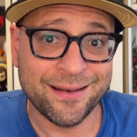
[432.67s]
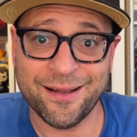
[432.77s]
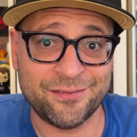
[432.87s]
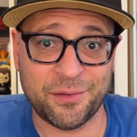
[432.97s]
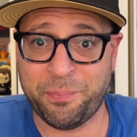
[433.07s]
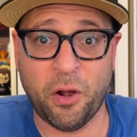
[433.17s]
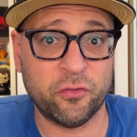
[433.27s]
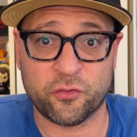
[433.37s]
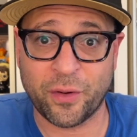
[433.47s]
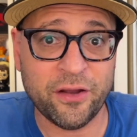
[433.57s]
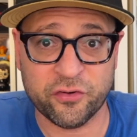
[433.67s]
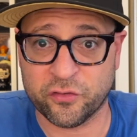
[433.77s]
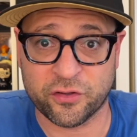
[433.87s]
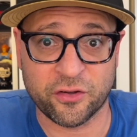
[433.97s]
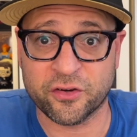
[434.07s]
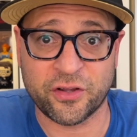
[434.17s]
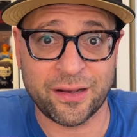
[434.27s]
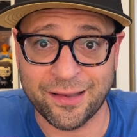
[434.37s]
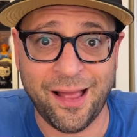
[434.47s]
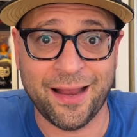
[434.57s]
doesn't post racial slurs
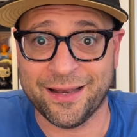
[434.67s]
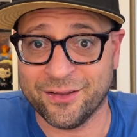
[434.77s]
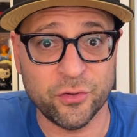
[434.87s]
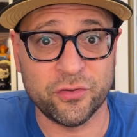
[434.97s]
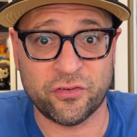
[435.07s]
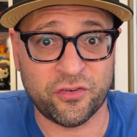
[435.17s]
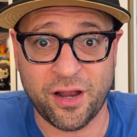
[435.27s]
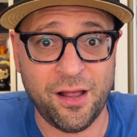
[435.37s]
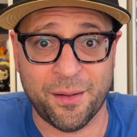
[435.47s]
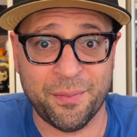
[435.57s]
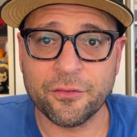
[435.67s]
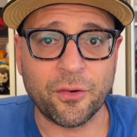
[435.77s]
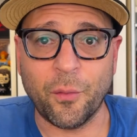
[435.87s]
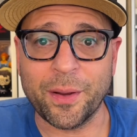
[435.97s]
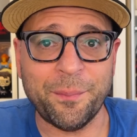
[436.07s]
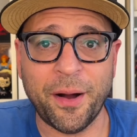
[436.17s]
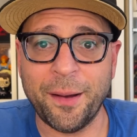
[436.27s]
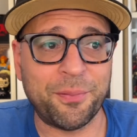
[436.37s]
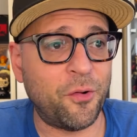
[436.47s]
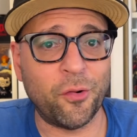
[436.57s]
online and lose his job. Throwing
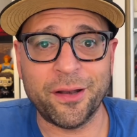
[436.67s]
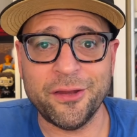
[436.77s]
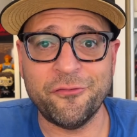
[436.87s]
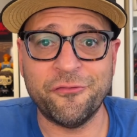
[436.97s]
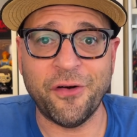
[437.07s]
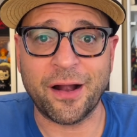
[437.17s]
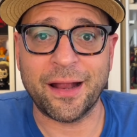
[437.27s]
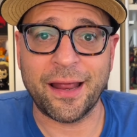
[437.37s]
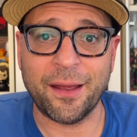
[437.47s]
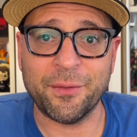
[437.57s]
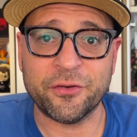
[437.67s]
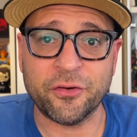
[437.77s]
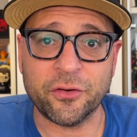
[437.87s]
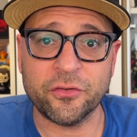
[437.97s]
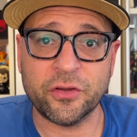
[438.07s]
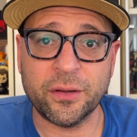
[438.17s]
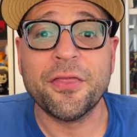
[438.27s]
popcorn, you fucking amateurs.